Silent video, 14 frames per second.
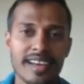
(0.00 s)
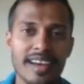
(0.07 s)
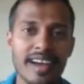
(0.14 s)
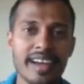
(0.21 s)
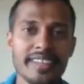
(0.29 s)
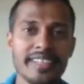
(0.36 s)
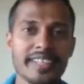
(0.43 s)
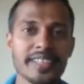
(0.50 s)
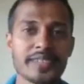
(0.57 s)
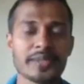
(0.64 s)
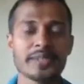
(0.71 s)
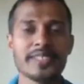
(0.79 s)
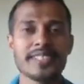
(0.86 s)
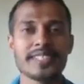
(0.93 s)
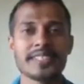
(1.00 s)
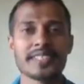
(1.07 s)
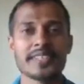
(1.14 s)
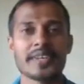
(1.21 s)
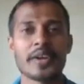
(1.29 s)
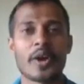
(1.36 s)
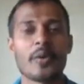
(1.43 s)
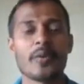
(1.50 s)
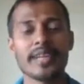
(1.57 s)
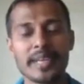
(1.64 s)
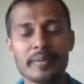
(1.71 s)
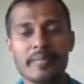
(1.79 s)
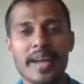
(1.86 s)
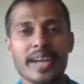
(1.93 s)
Hi dear students,
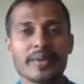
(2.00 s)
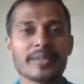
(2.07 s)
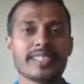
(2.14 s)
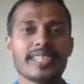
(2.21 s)
welcome back once